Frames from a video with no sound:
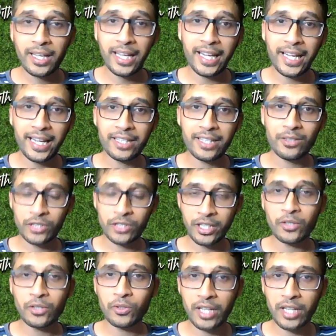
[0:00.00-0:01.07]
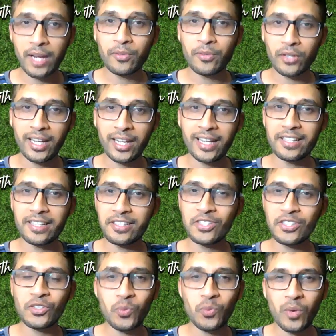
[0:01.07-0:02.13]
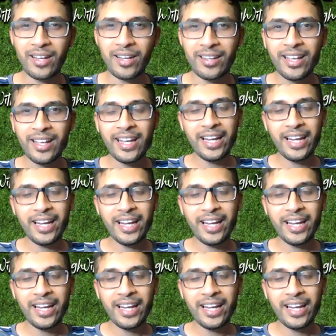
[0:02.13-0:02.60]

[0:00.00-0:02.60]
And she had a good game today, and it's 2-1.